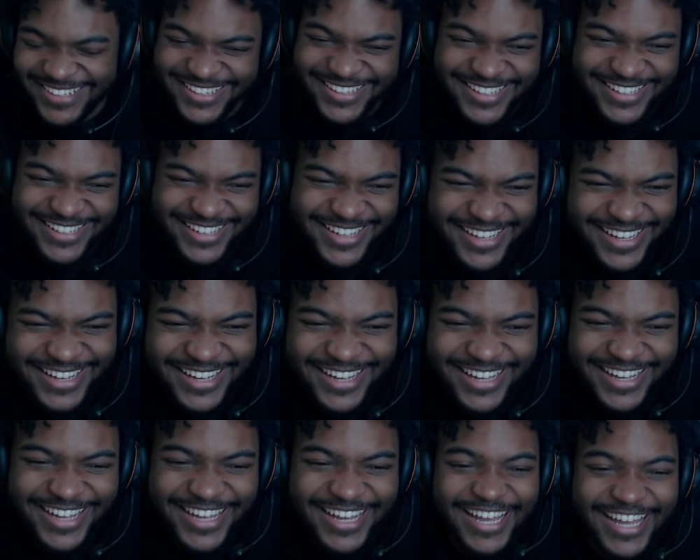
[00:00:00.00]
it's but
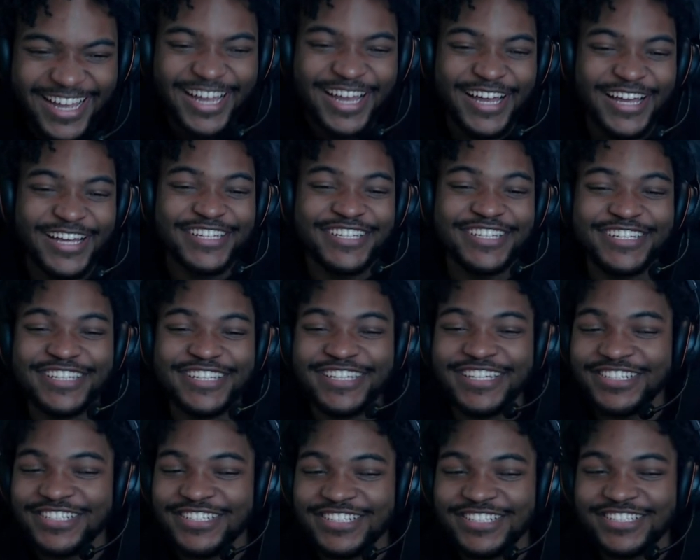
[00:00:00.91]
but bussin', drop.
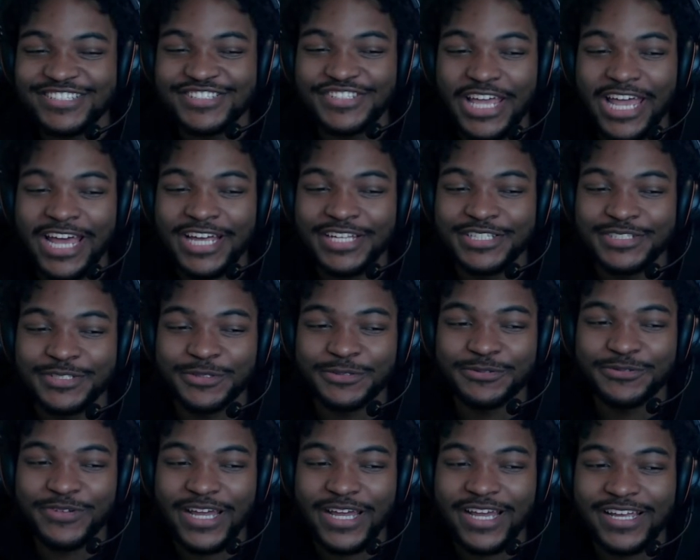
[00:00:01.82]
Did she just say ass so
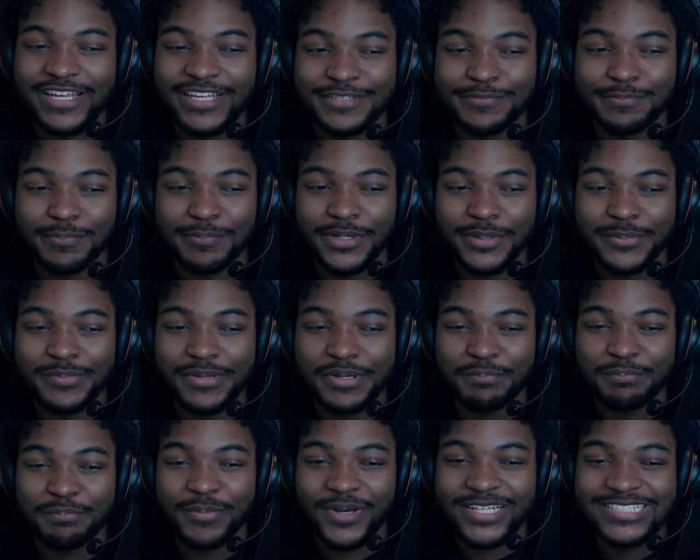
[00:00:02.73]
fat, it's but
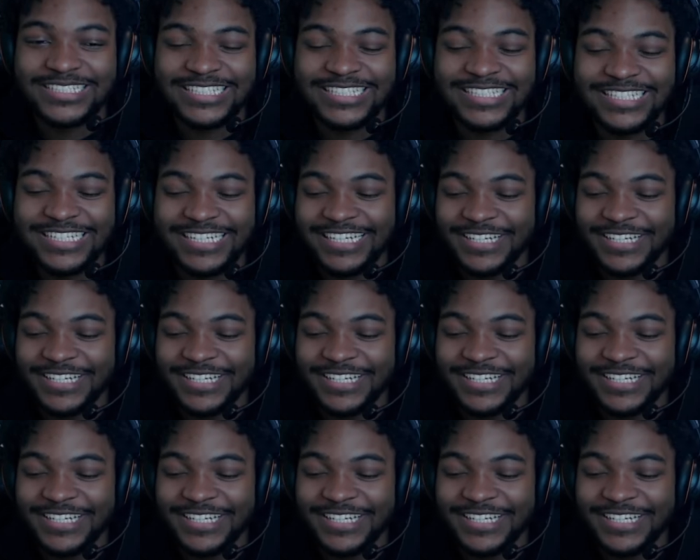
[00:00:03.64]
but bussin'?